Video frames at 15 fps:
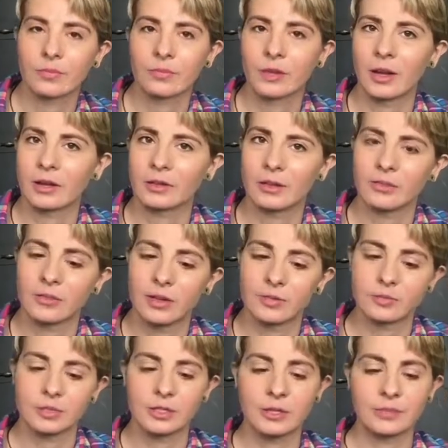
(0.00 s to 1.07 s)
I love
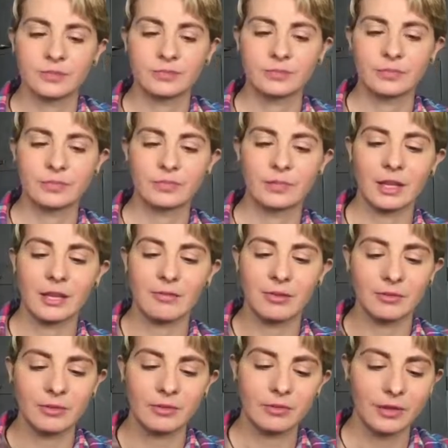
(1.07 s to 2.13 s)
kimchi,
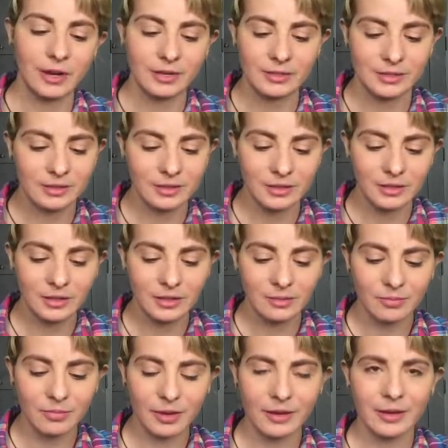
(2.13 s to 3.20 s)
even if it wrecks
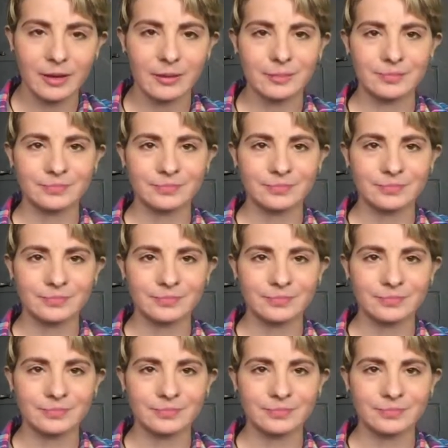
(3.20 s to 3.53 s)
my,